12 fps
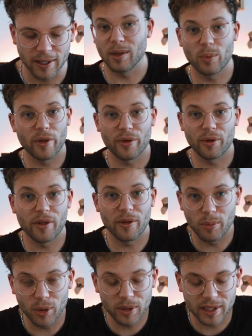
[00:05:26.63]
and with all the
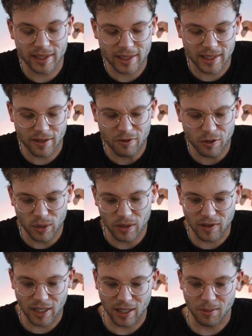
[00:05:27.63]
molding stuff you
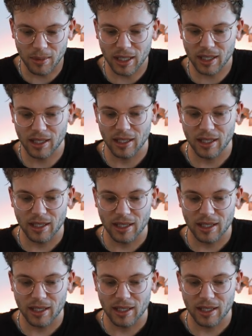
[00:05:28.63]
even can make